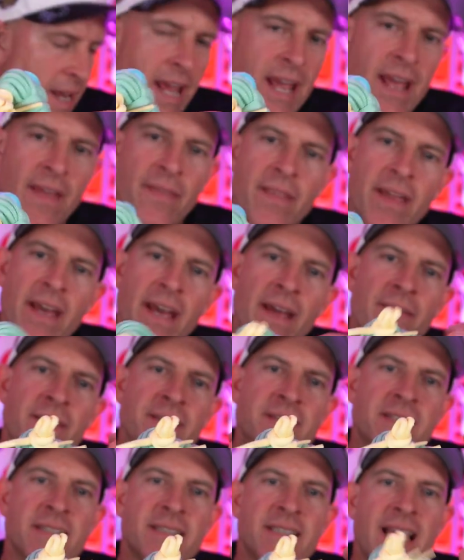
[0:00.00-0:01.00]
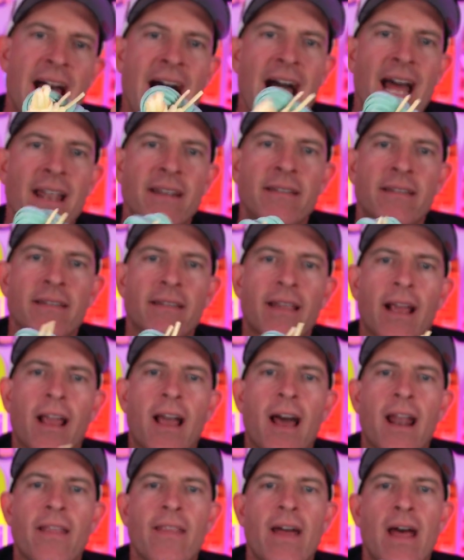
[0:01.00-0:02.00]
And then this is that
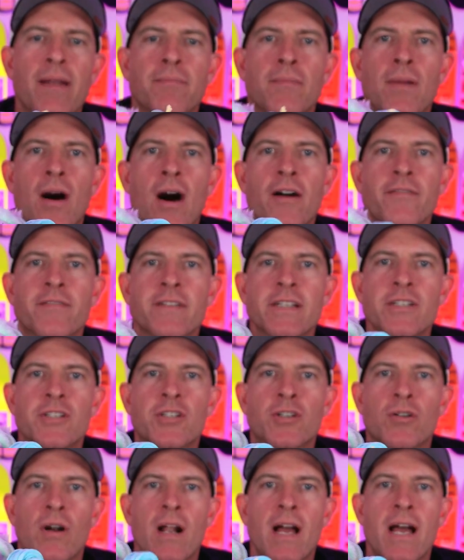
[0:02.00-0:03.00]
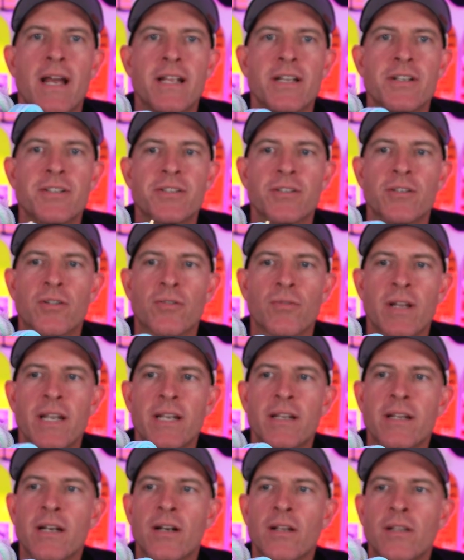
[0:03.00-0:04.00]
kind of that mauve-y tread-ish
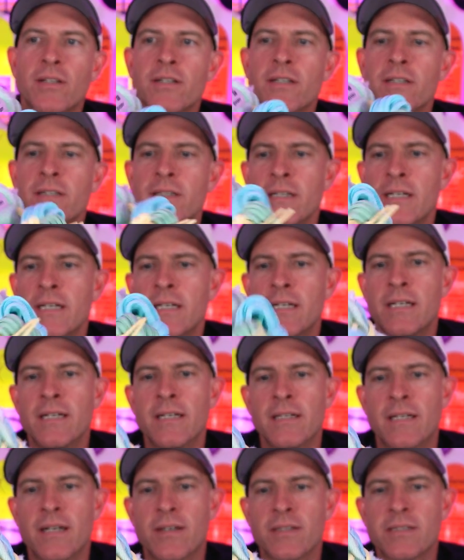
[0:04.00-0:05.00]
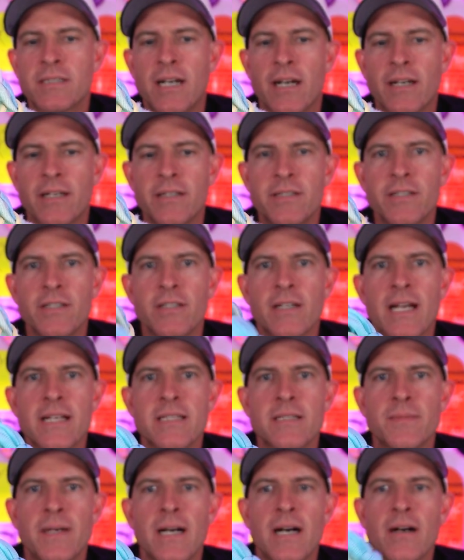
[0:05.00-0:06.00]
green color that I was talking to you
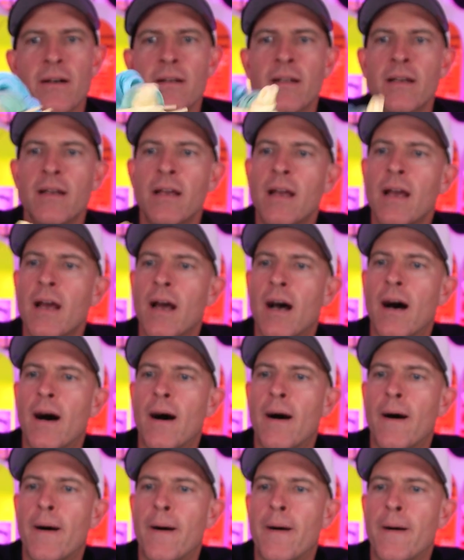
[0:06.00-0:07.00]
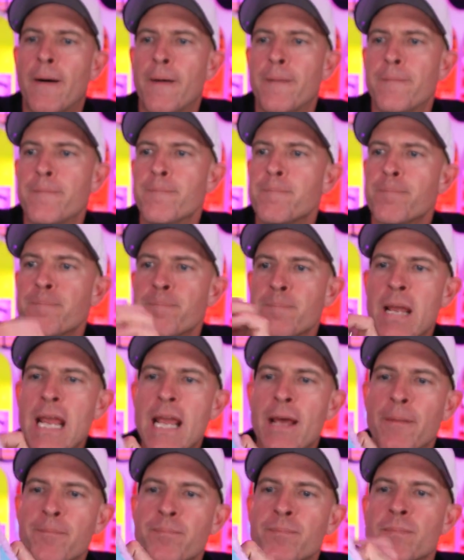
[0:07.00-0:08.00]
guys about.
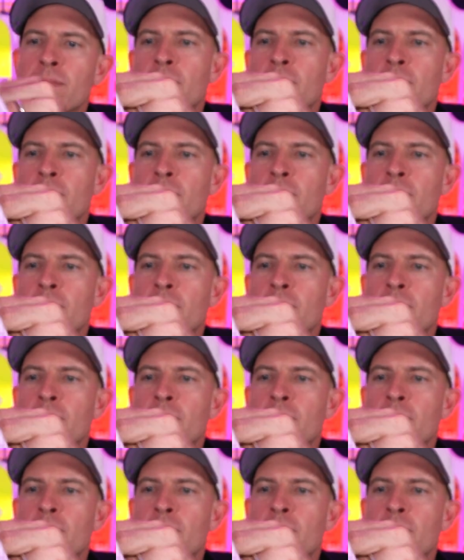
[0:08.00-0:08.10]
Man,